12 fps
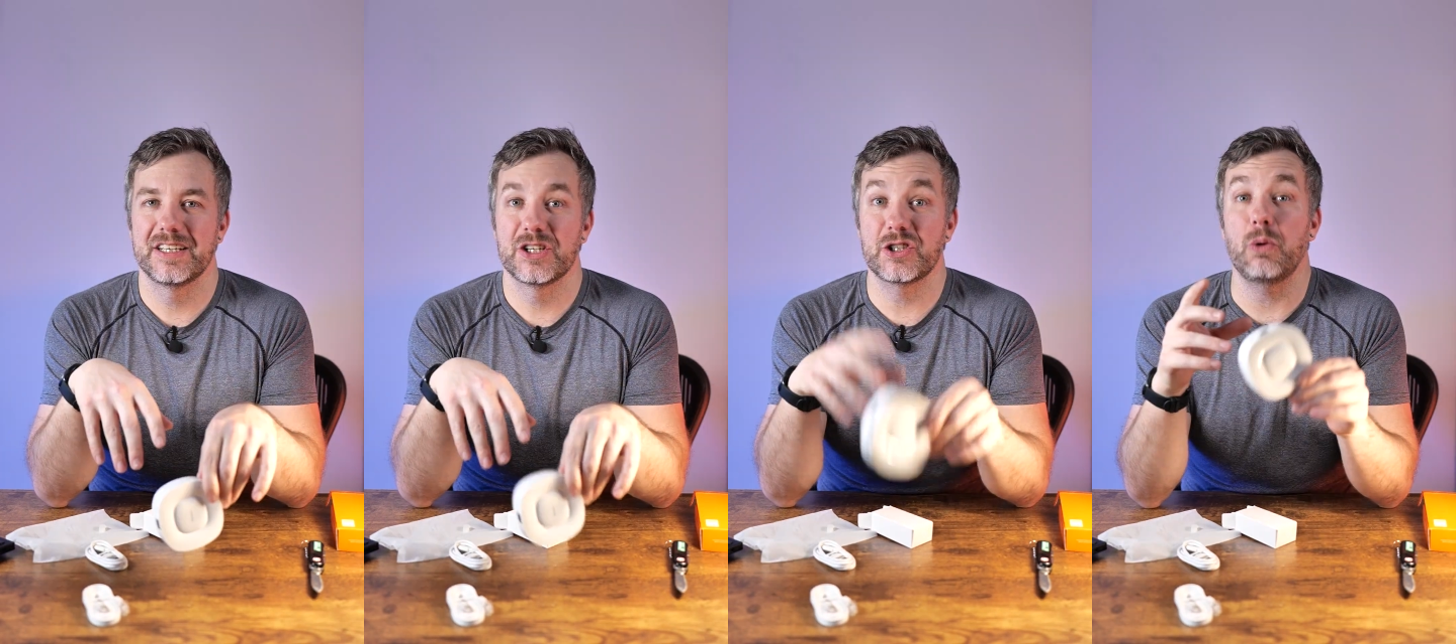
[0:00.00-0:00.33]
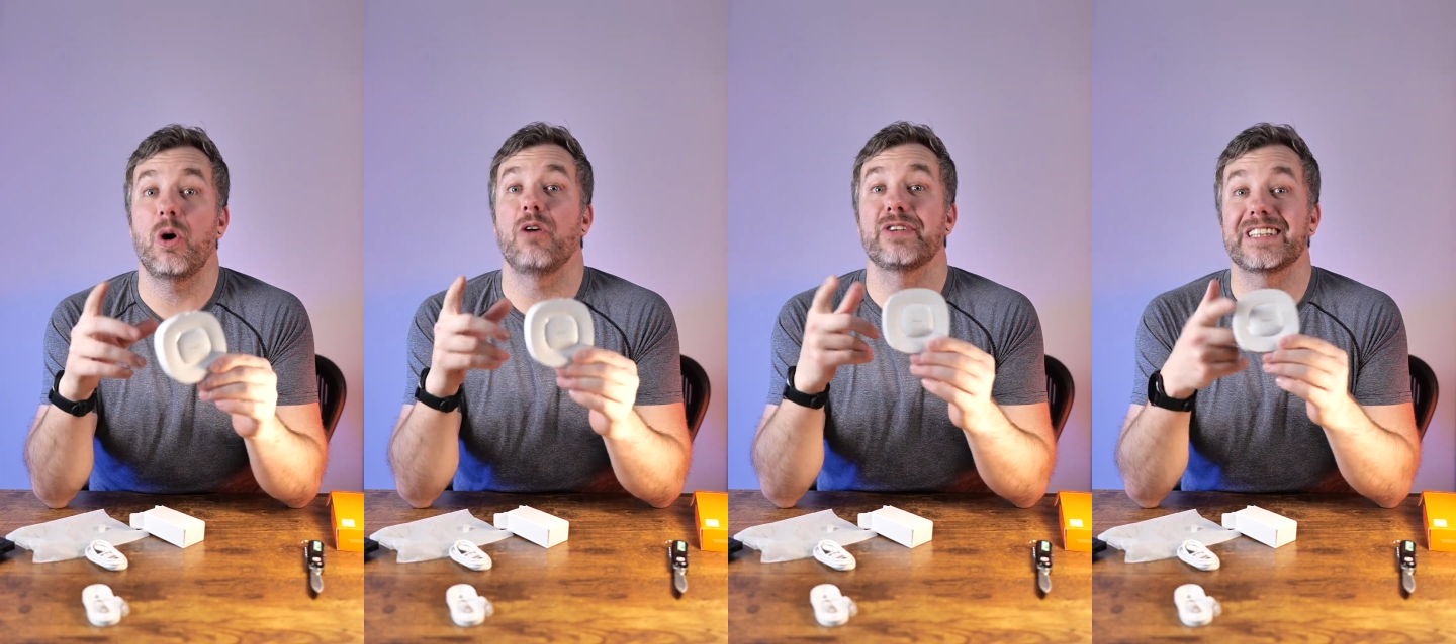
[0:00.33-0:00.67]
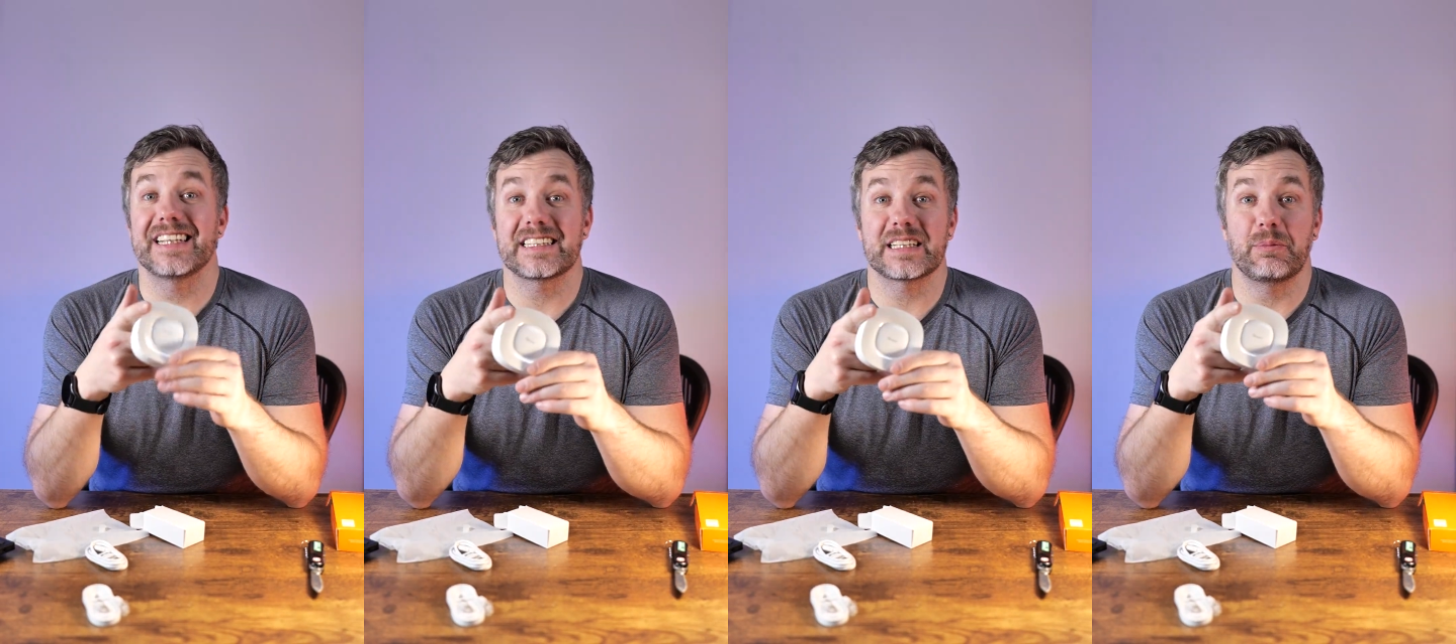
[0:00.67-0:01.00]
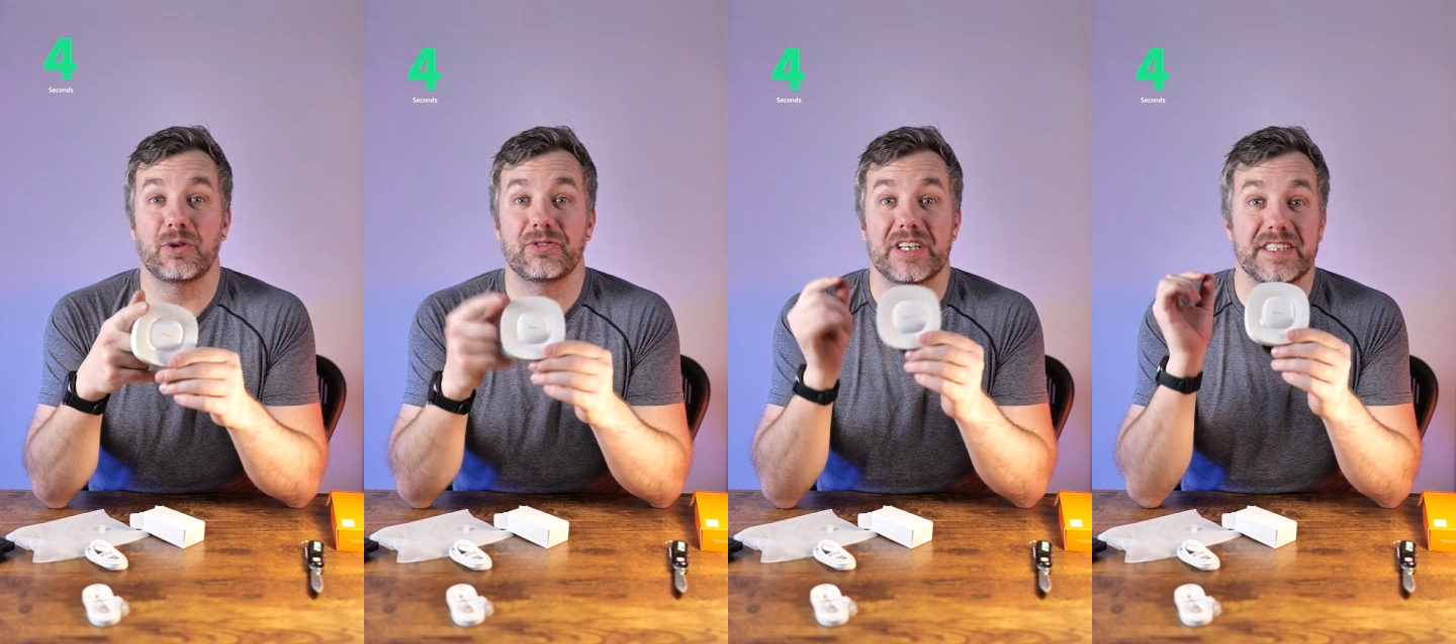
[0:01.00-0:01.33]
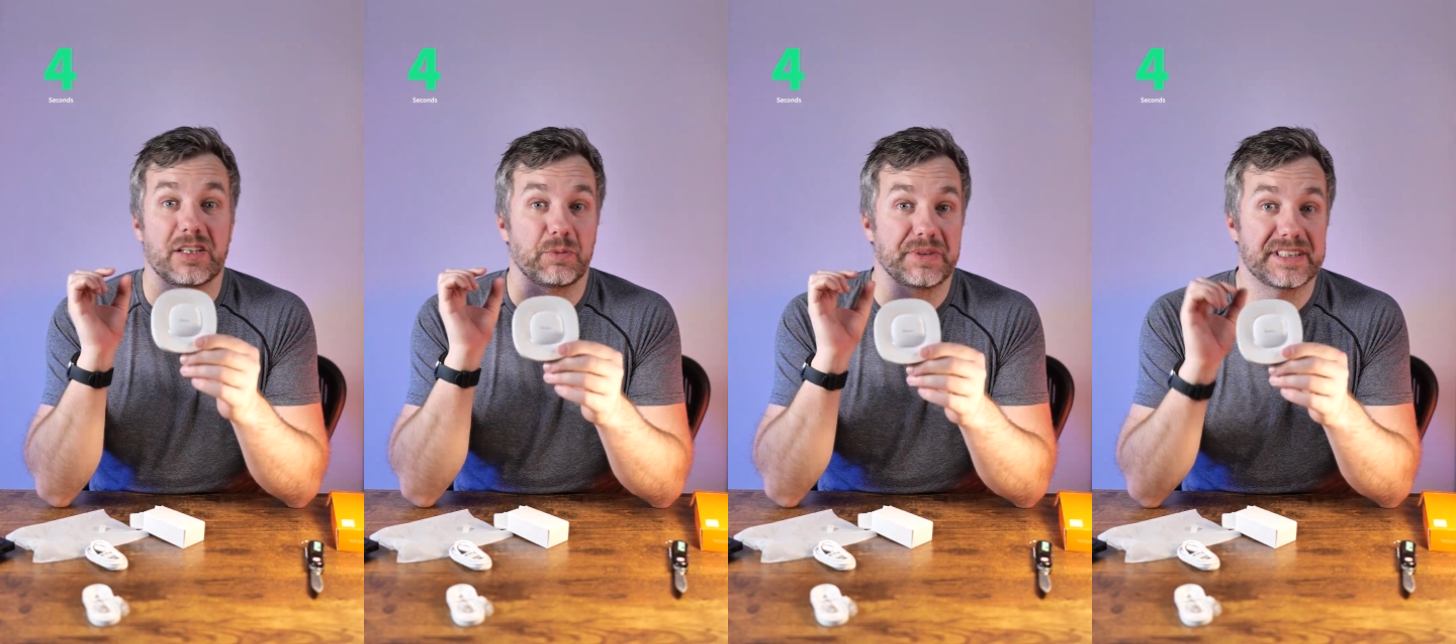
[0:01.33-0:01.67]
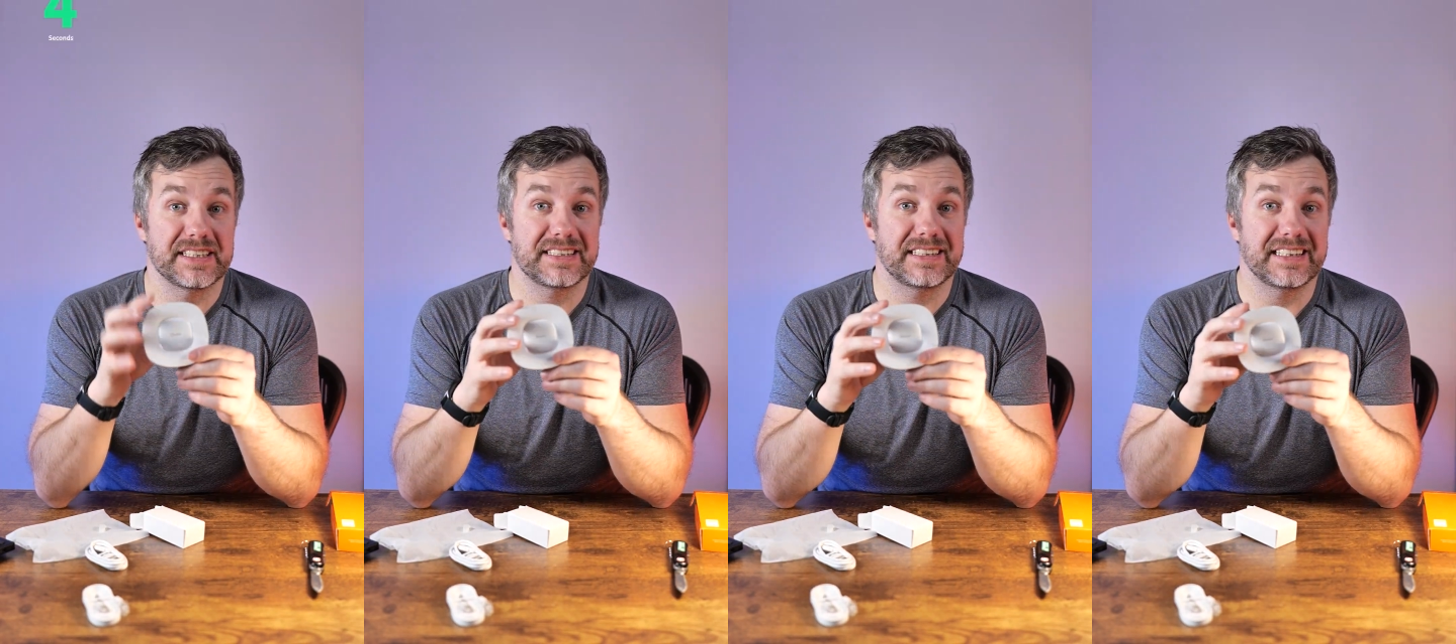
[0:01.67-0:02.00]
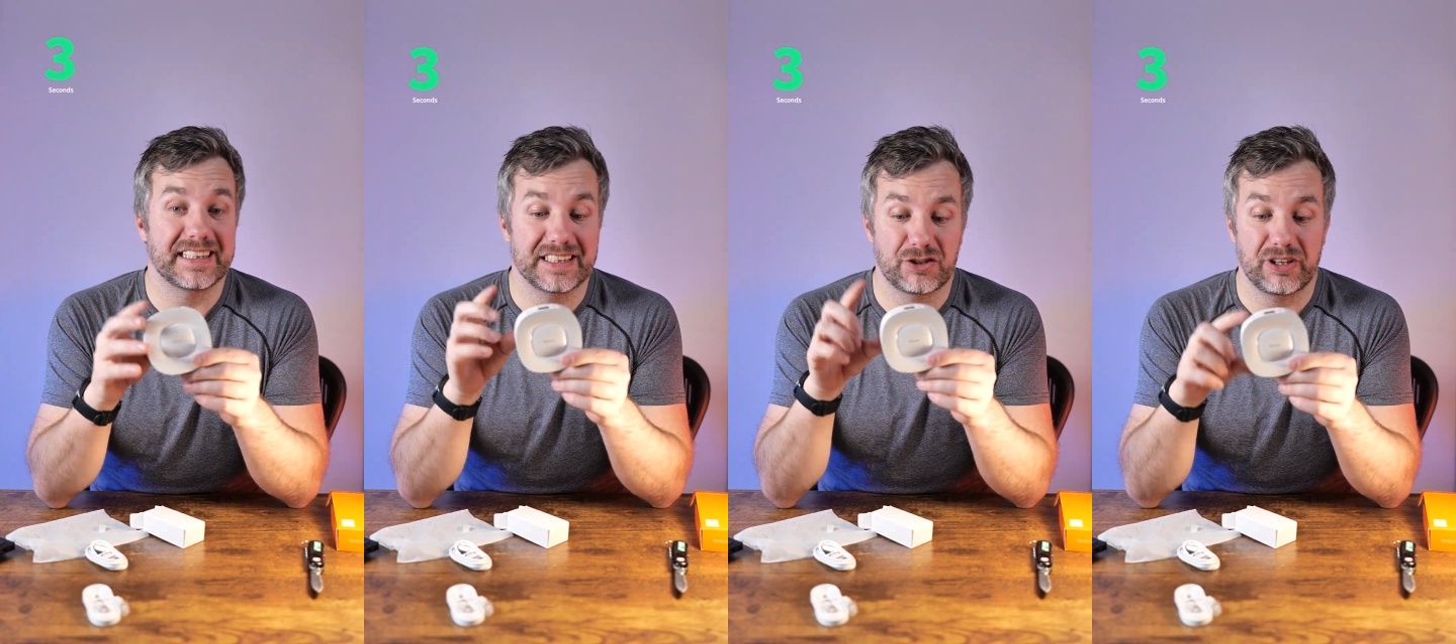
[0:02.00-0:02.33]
So over the next couple of days I'll be testing it,